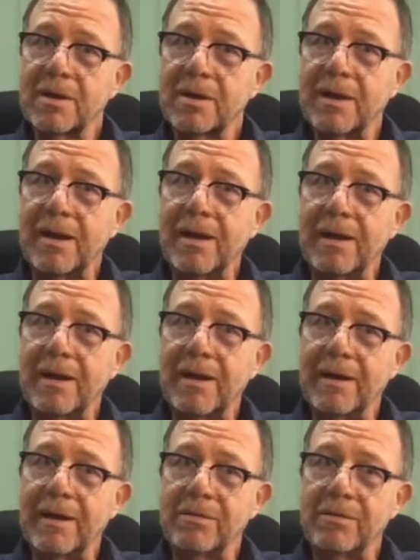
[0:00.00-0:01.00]

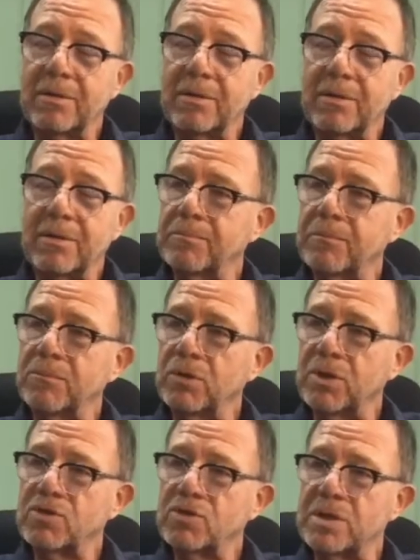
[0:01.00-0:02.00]
and I'm not
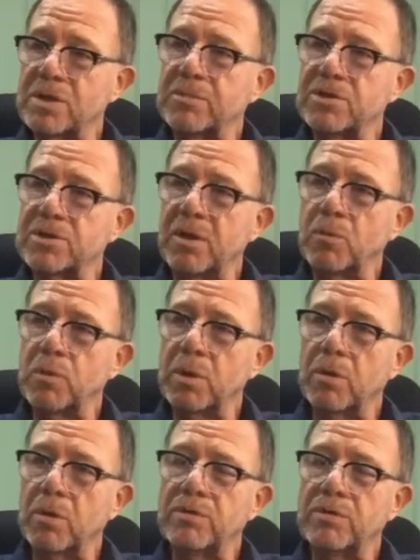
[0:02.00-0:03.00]
ashamed to say our
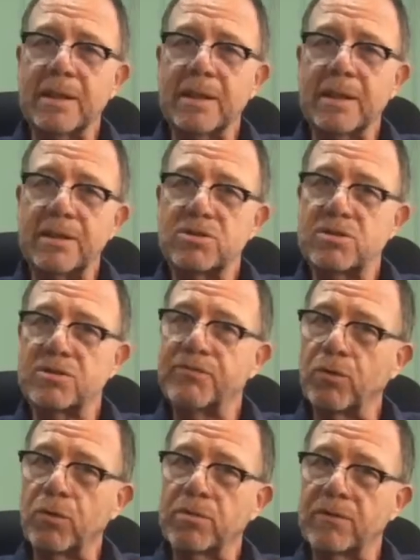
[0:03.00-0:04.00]
deadline is the
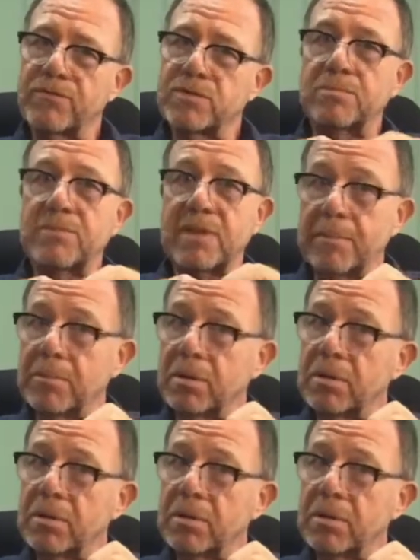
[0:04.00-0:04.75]
4th of September.